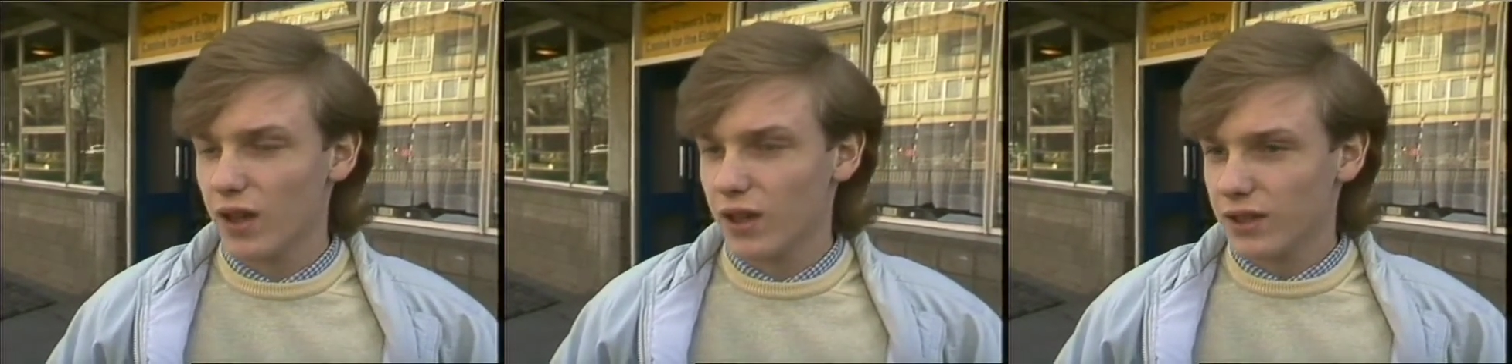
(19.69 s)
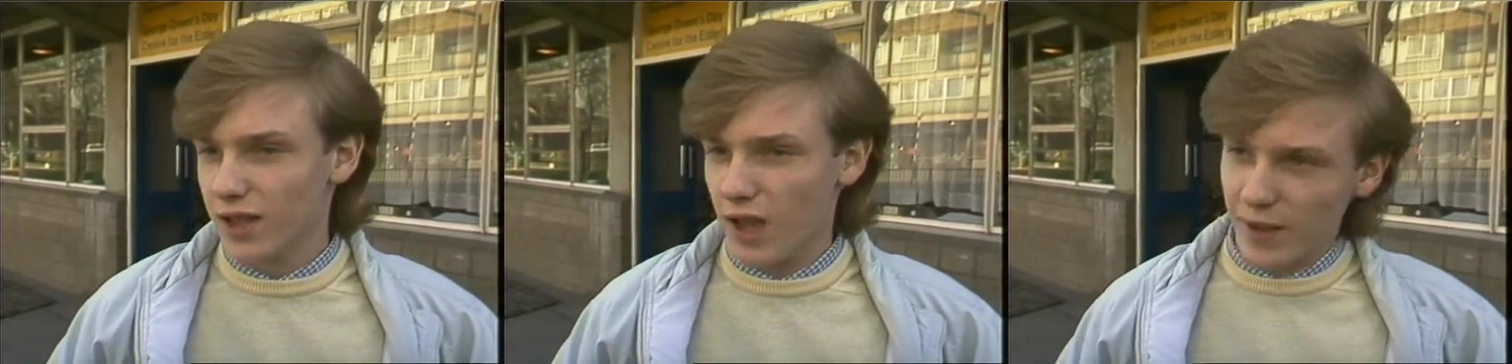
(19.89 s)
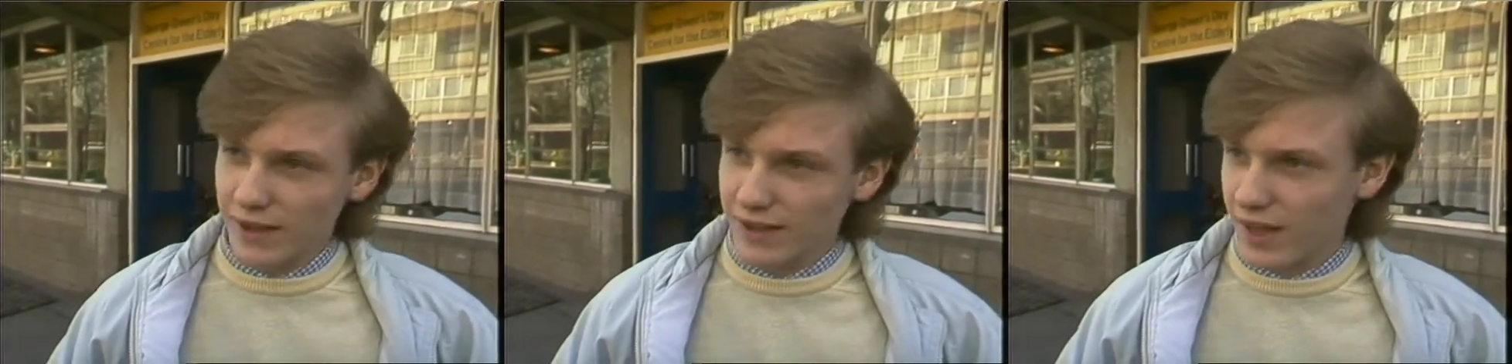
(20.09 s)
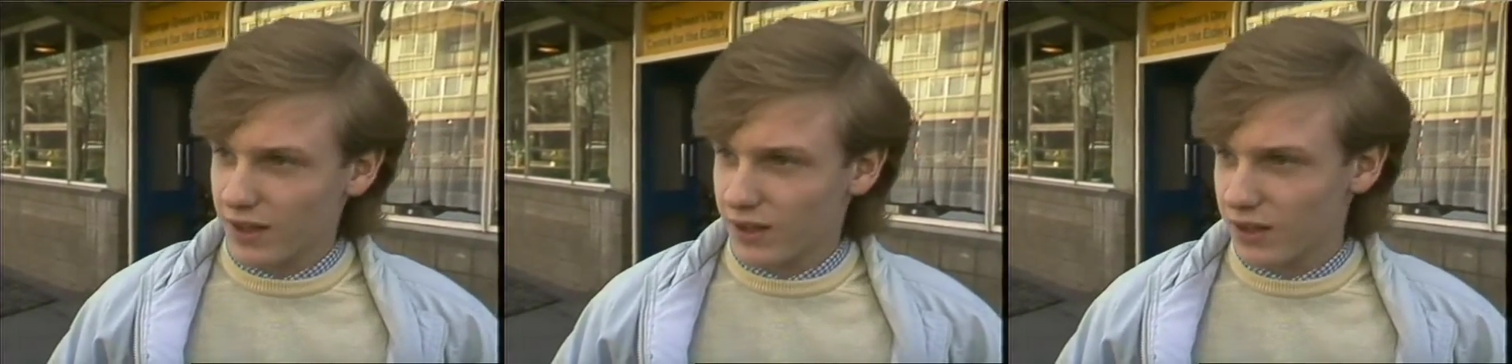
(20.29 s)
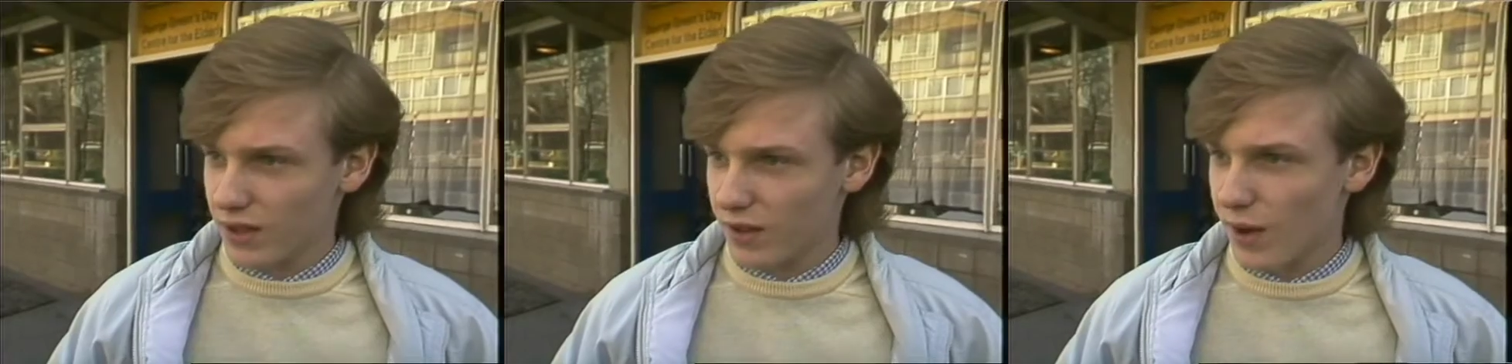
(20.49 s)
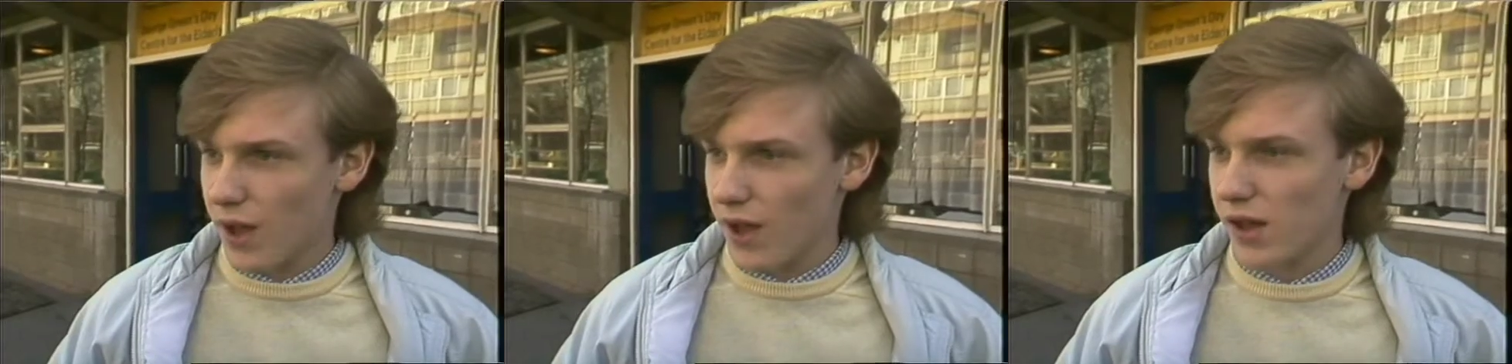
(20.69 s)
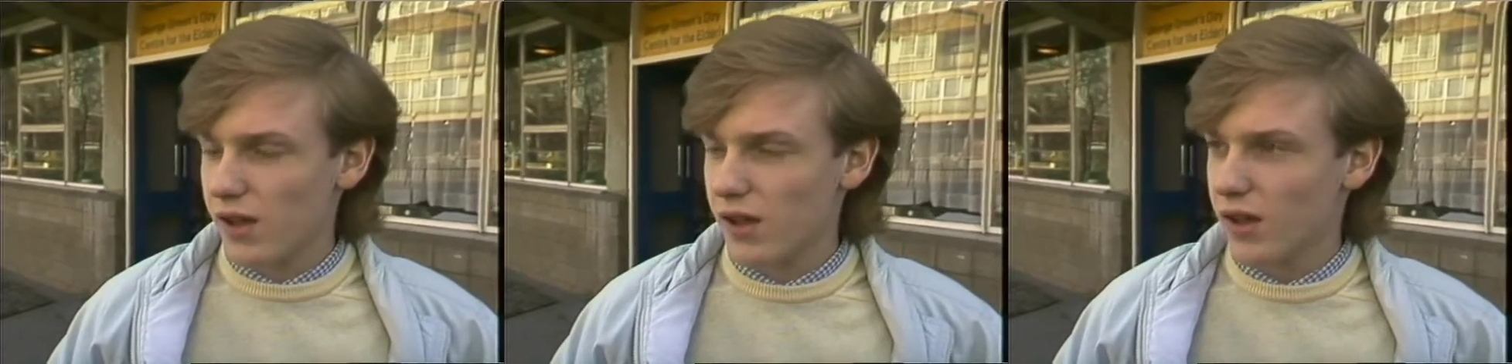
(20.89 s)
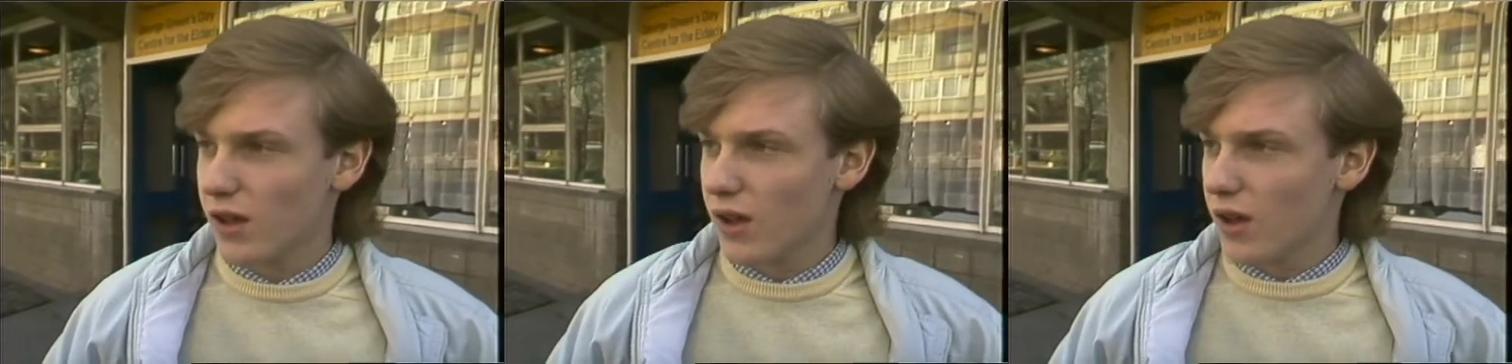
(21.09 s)
to go back down to her,
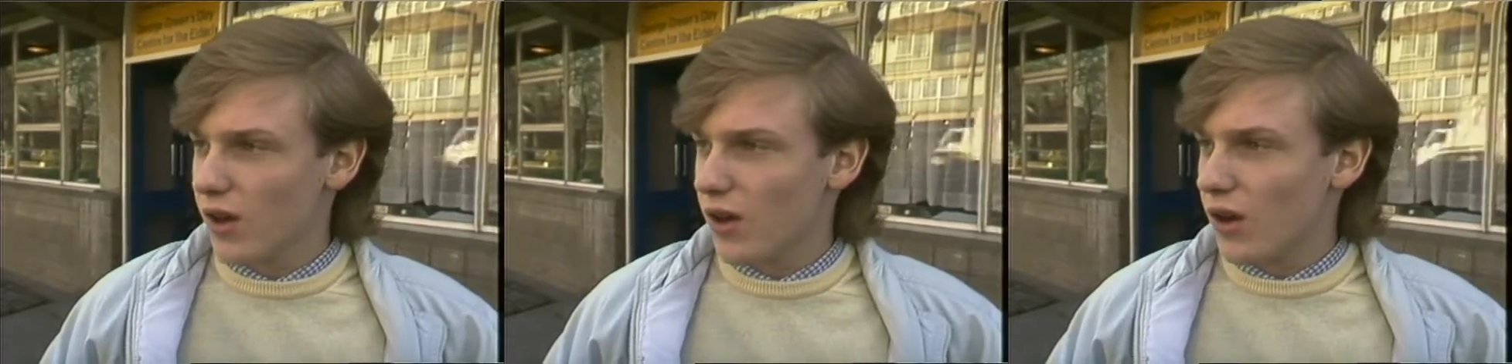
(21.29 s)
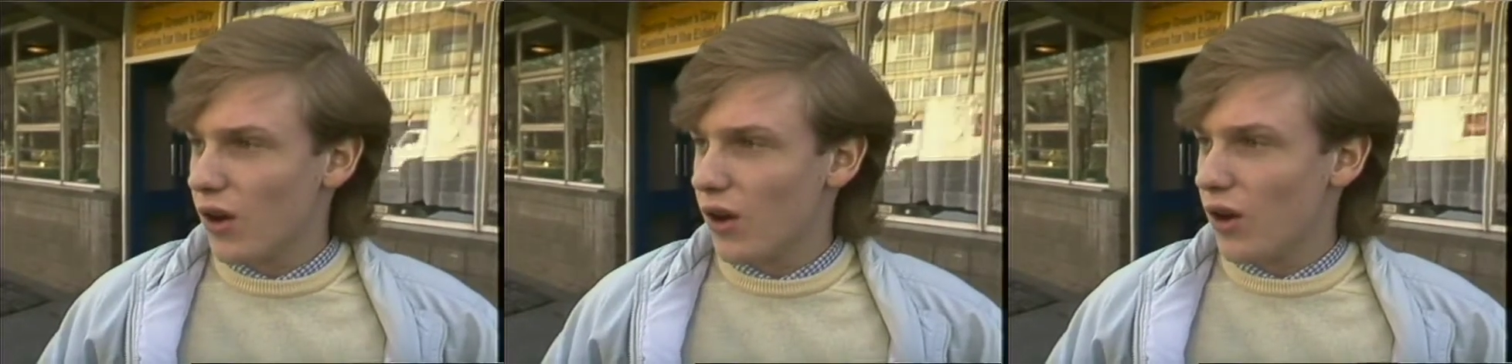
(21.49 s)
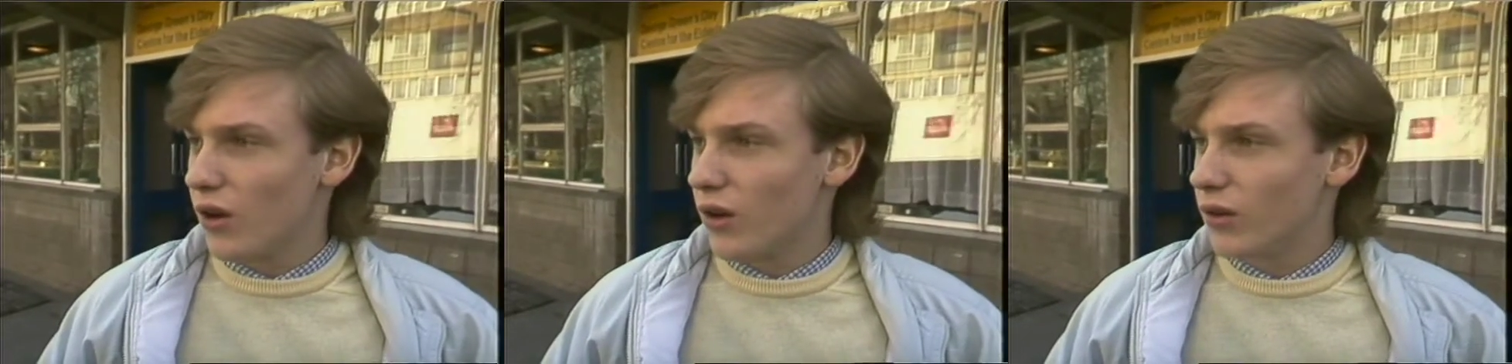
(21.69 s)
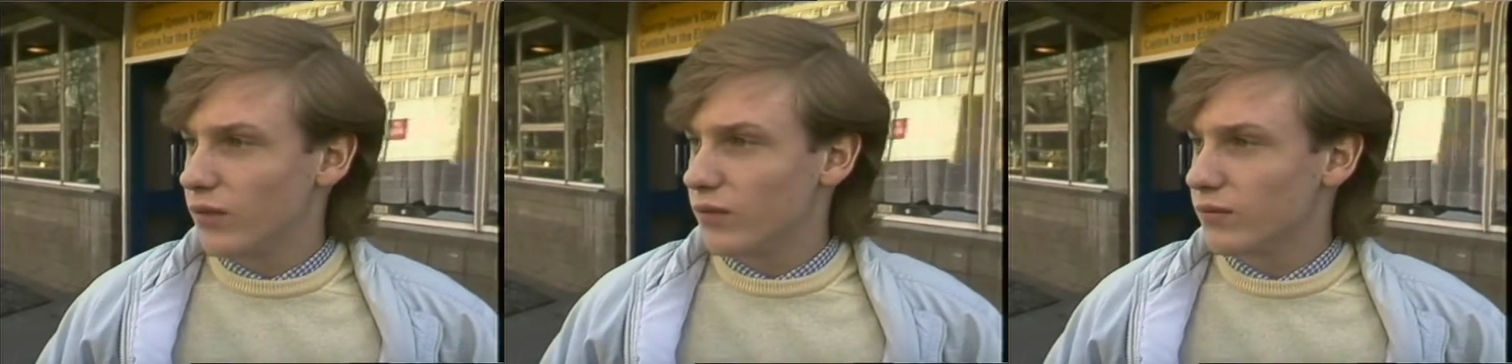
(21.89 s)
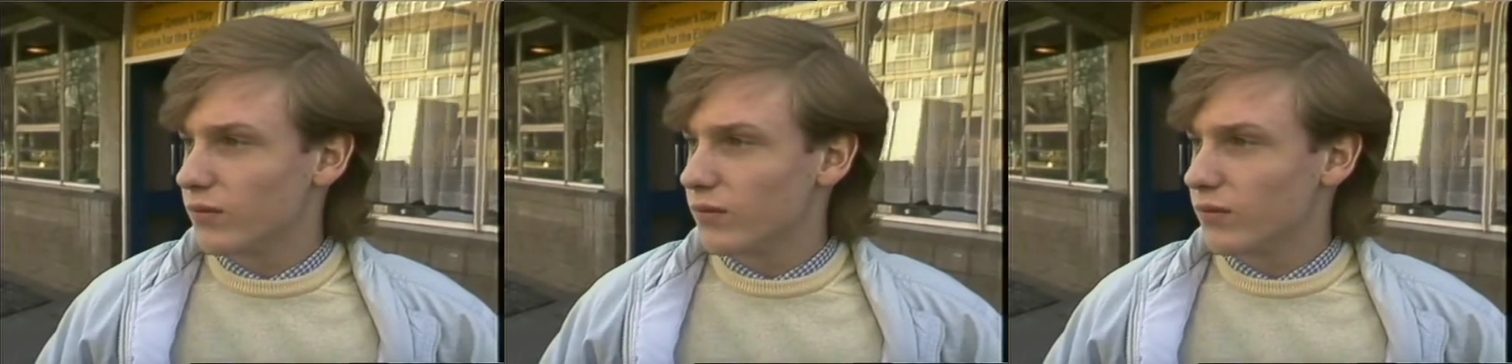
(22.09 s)
or